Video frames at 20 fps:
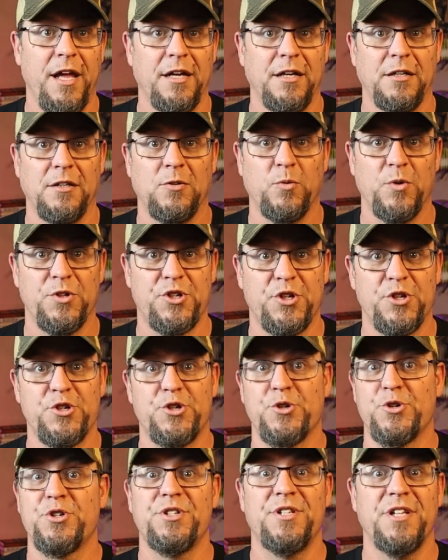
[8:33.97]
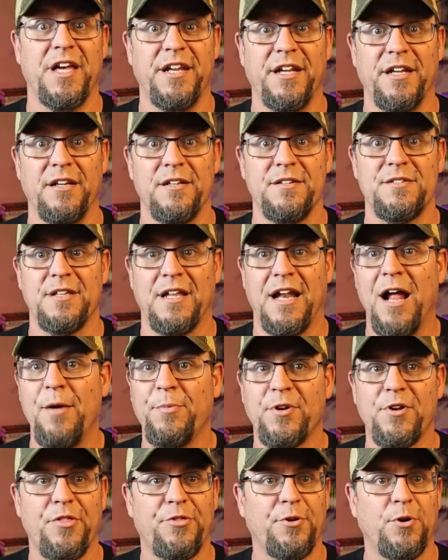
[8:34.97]
which is your steadiness. And I'll
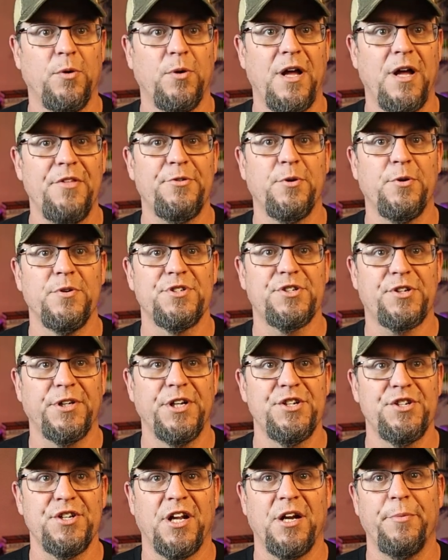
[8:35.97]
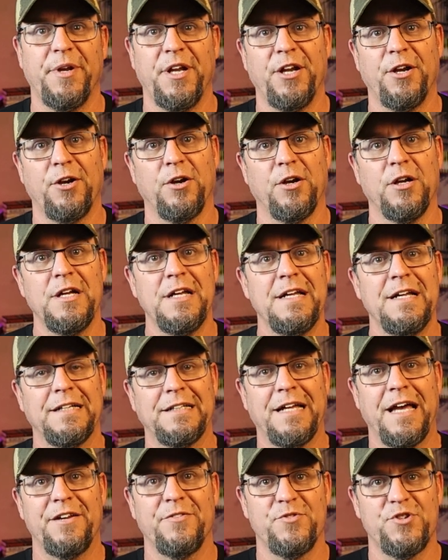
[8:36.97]
throw a screenshot of it here,
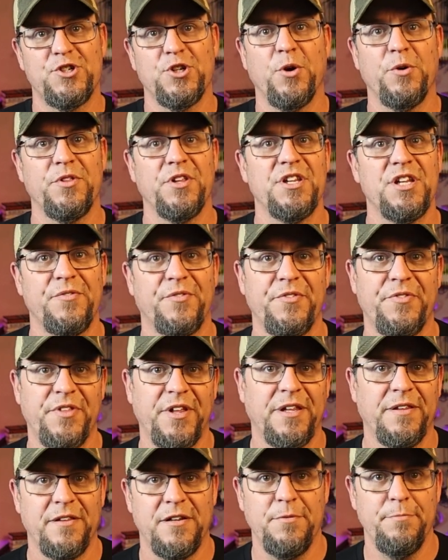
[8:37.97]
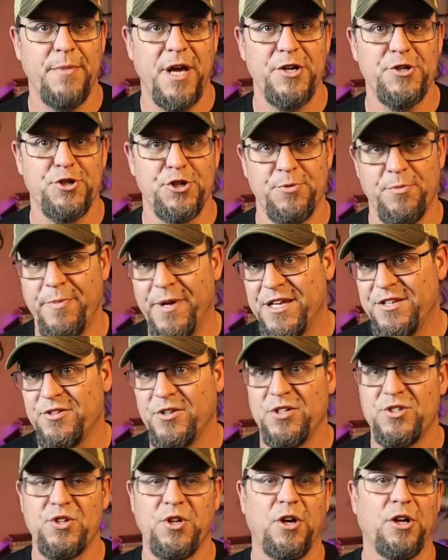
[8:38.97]
kind of showing the different things that it measures. But basically, it's
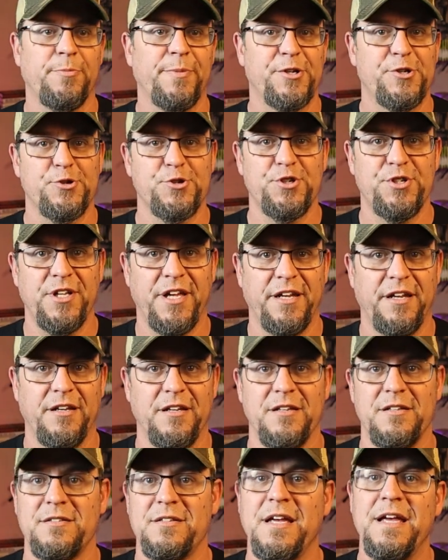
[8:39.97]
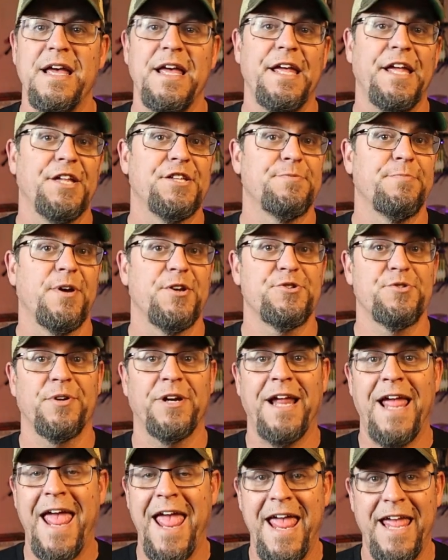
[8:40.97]
talking about your steadiness. It's measuring
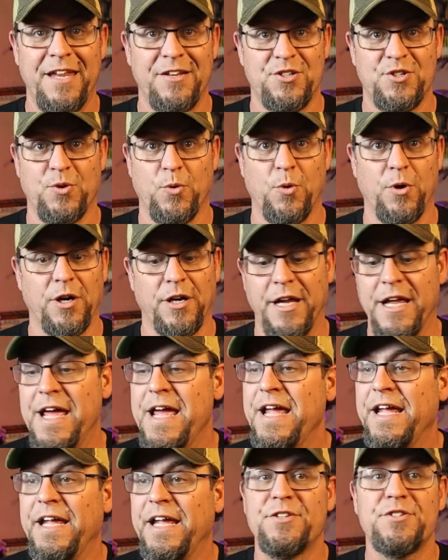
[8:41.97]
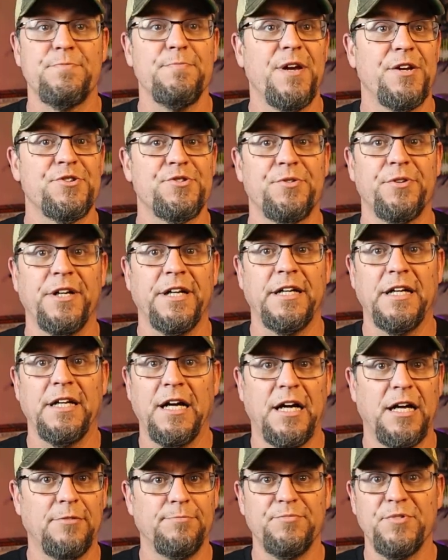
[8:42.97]
hand torque. It's measuring
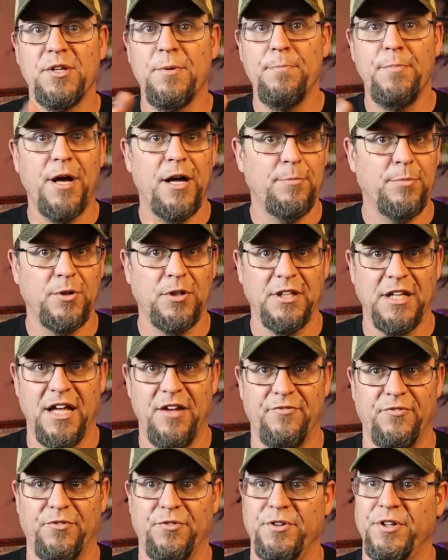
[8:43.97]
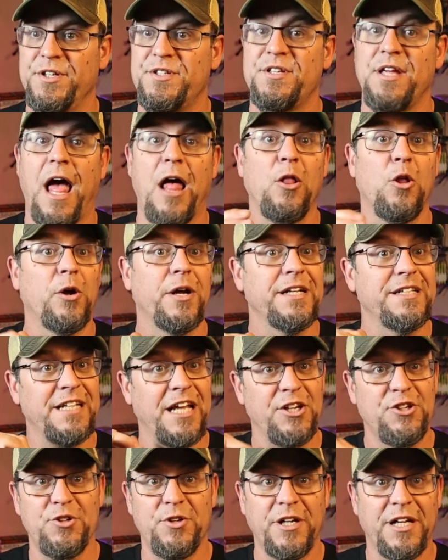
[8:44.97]
the bubble level. It's how long it takes
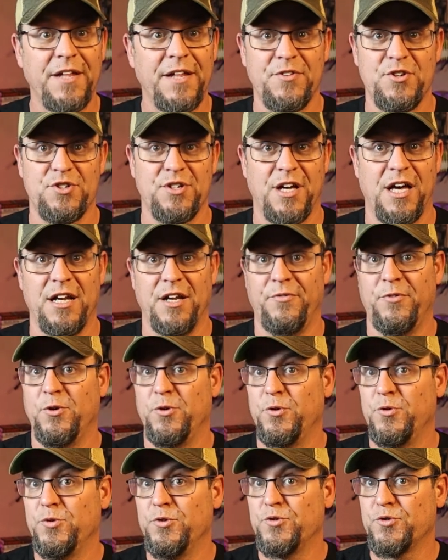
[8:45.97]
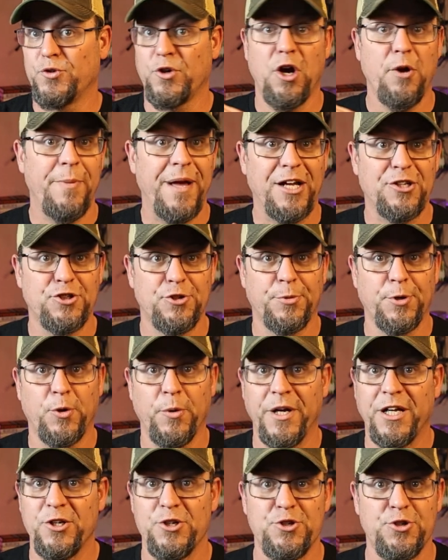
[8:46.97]
you to get the shot. If you draw back super quick
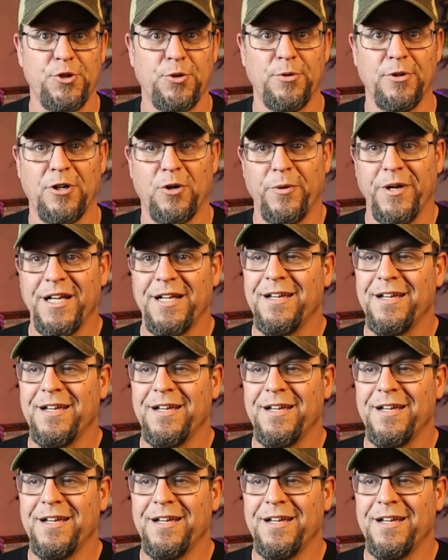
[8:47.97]
and shoot real quick,